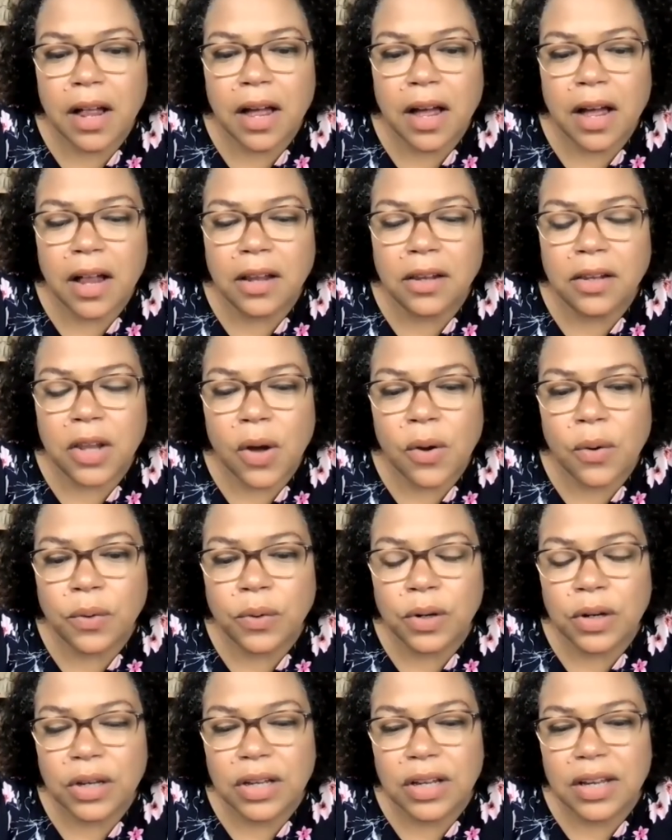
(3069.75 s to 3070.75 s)
a
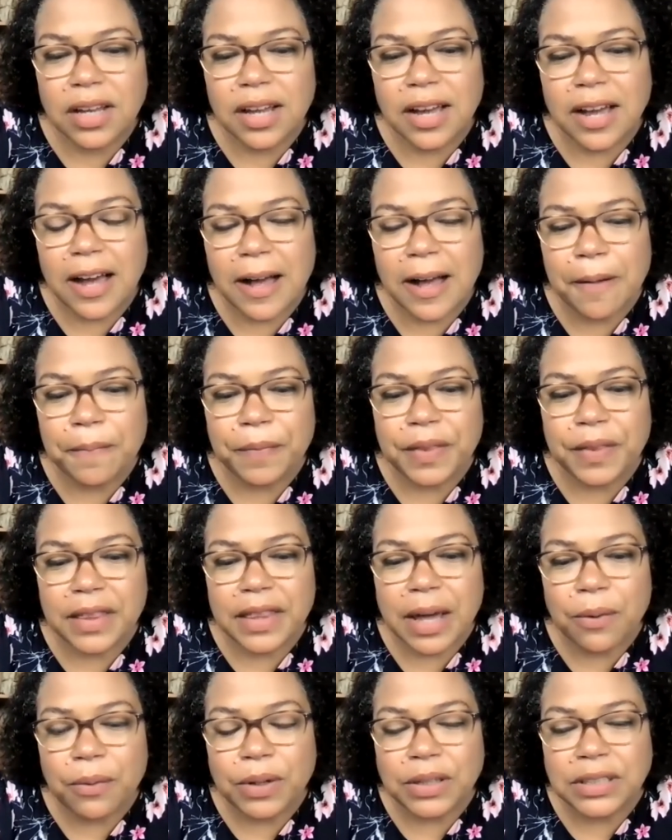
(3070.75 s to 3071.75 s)
loan
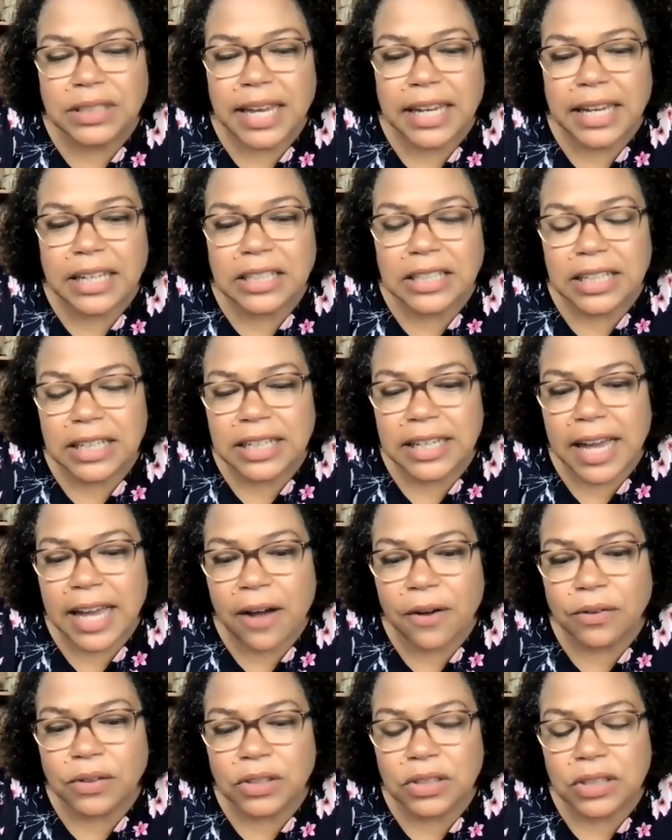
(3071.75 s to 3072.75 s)
that would take into
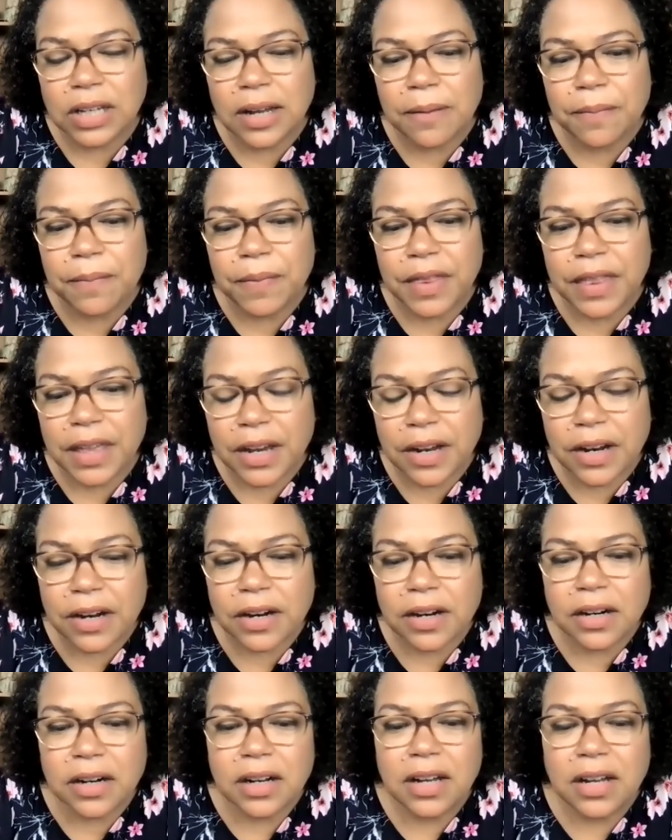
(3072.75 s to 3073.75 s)
account
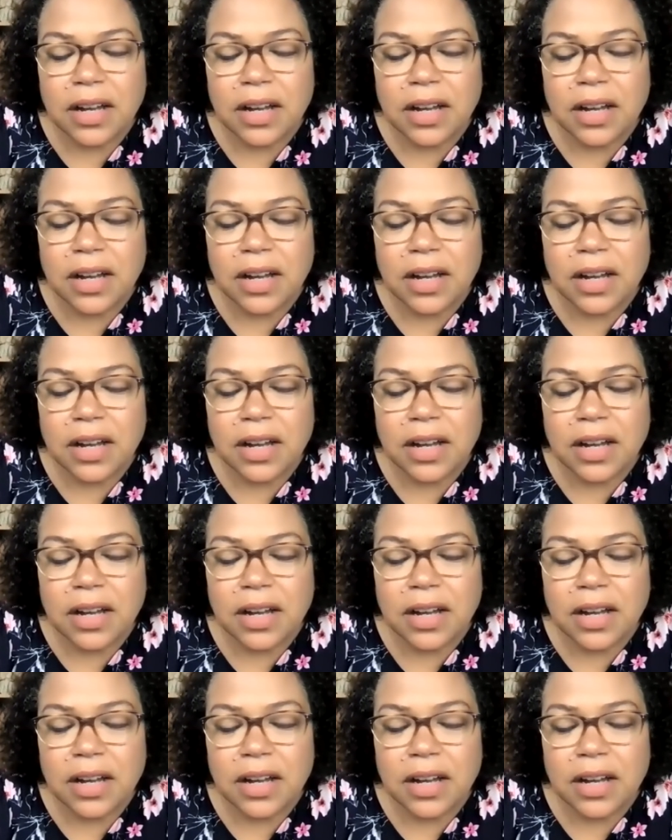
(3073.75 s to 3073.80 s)
their